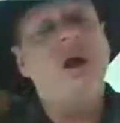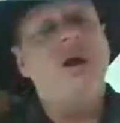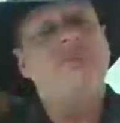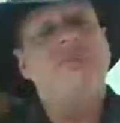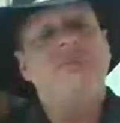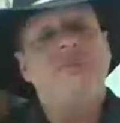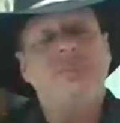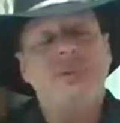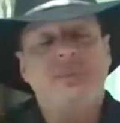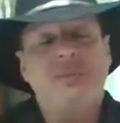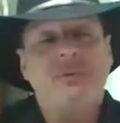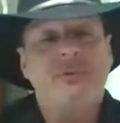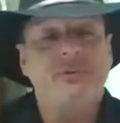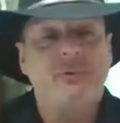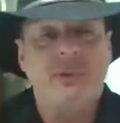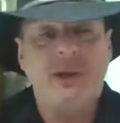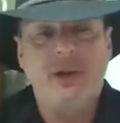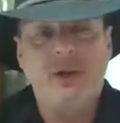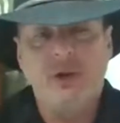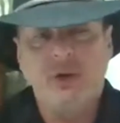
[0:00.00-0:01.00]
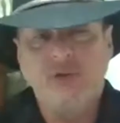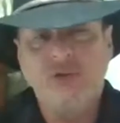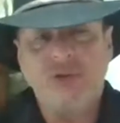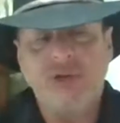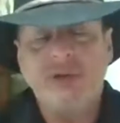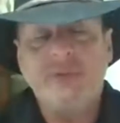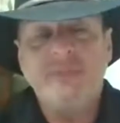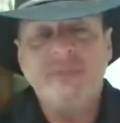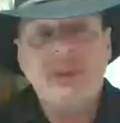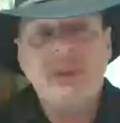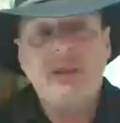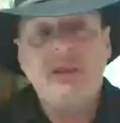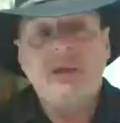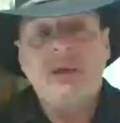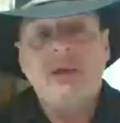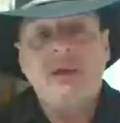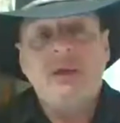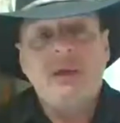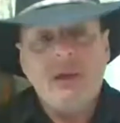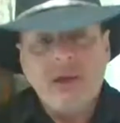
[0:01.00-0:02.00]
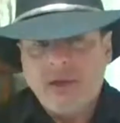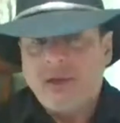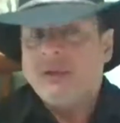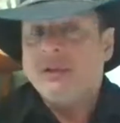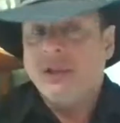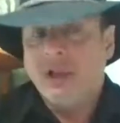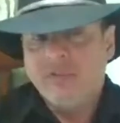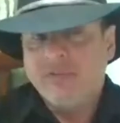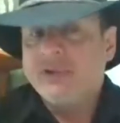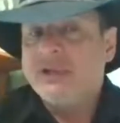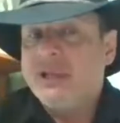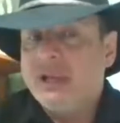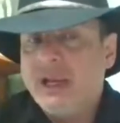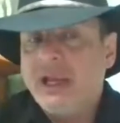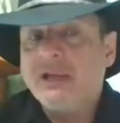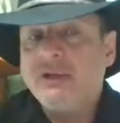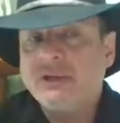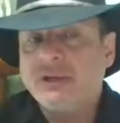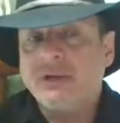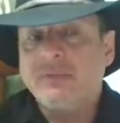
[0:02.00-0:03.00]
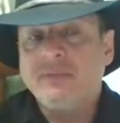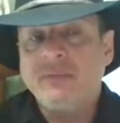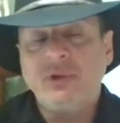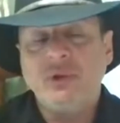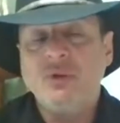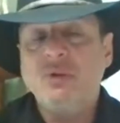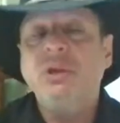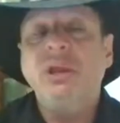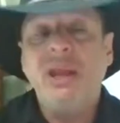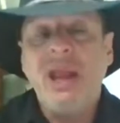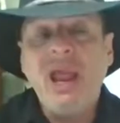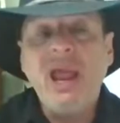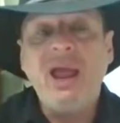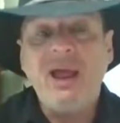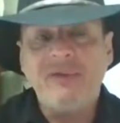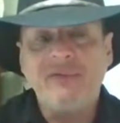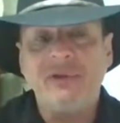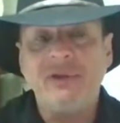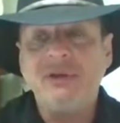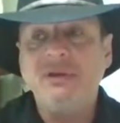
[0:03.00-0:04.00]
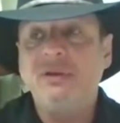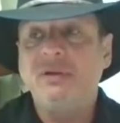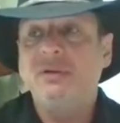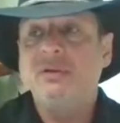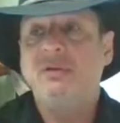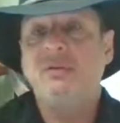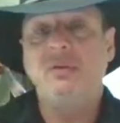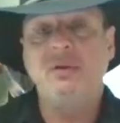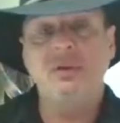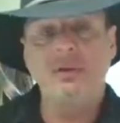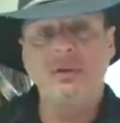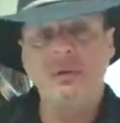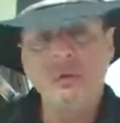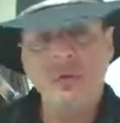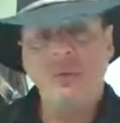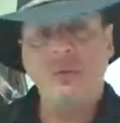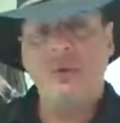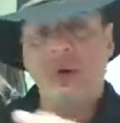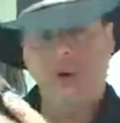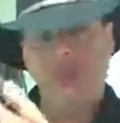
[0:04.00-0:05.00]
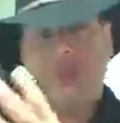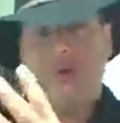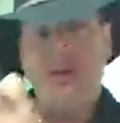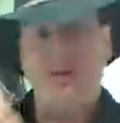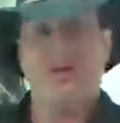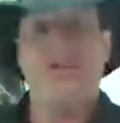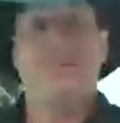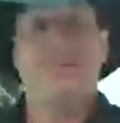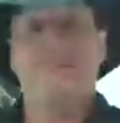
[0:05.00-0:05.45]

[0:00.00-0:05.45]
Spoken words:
offer people through my coaching. Love and connection. You can have it one way.